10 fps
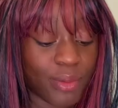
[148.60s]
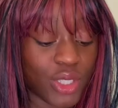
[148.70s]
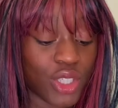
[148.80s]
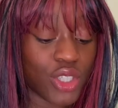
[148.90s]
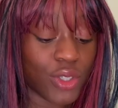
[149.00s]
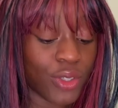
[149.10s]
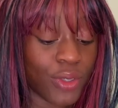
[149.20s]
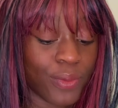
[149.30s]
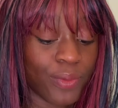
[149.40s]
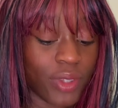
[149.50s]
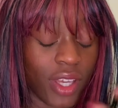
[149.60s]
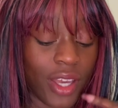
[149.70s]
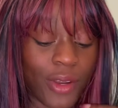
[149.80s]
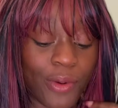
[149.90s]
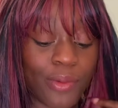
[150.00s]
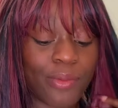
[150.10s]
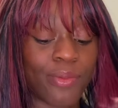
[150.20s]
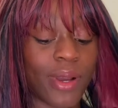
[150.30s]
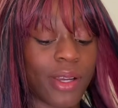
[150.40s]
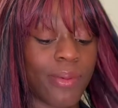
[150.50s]
me just show you the Acorn
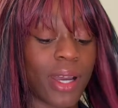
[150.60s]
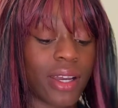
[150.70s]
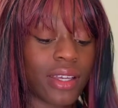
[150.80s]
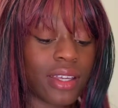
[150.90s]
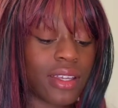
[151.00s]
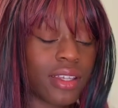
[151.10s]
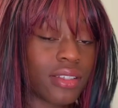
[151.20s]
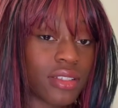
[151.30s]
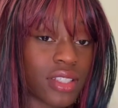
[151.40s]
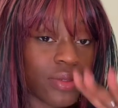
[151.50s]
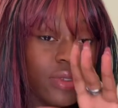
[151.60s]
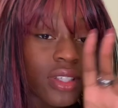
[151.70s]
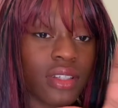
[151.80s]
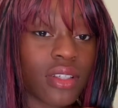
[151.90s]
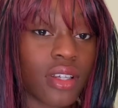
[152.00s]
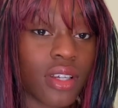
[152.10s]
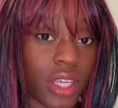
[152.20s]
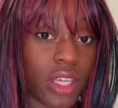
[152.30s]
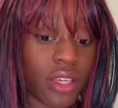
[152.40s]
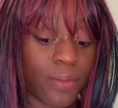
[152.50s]
backpack in different
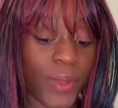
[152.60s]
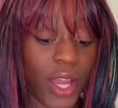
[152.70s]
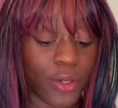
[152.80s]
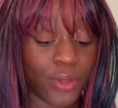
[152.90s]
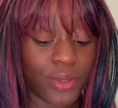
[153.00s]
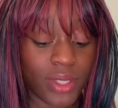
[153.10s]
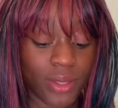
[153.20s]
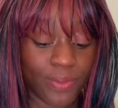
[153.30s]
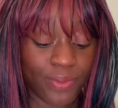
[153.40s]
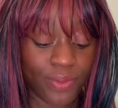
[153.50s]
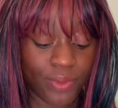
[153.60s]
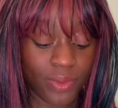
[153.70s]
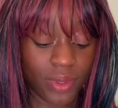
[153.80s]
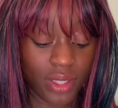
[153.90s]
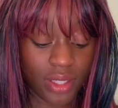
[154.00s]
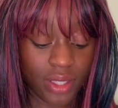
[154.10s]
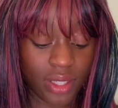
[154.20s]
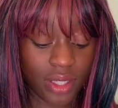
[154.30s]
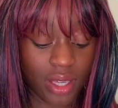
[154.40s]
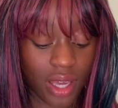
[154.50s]
like angles
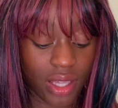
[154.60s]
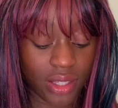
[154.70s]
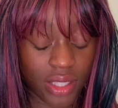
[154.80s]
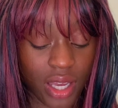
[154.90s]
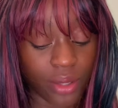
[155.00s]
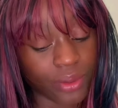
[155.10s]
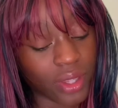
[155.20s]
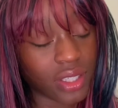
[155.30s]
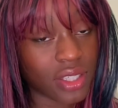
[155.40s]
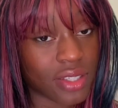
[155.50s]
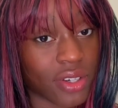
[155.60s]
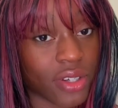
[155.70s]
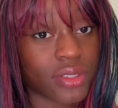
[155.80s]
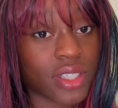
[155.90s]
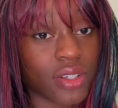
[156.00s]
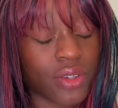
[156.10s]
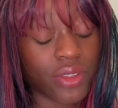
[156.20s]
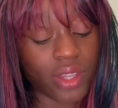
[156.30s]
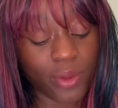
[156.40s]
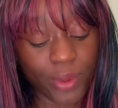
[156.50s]
and how they styled it
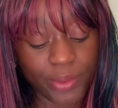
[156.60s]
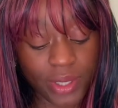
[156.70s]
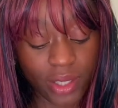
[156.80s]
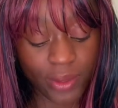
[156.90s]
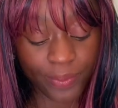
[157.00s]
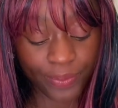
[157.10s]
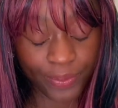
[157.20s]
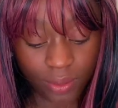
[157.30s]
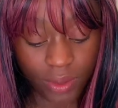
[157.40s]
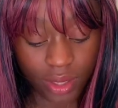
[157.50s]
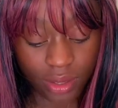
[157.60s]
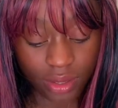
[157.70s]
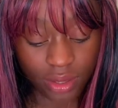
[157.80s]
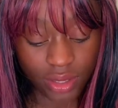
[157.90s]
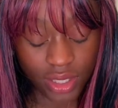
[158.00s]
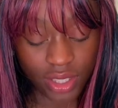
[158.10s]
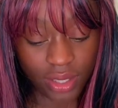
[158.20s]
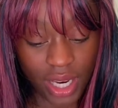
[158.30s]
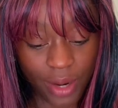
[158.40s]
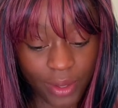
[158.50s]
on their website. Well, she's
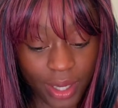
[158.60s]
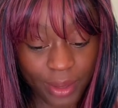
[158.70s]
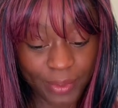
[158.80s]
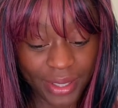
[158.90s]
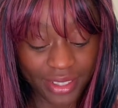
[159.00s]
not carrying it.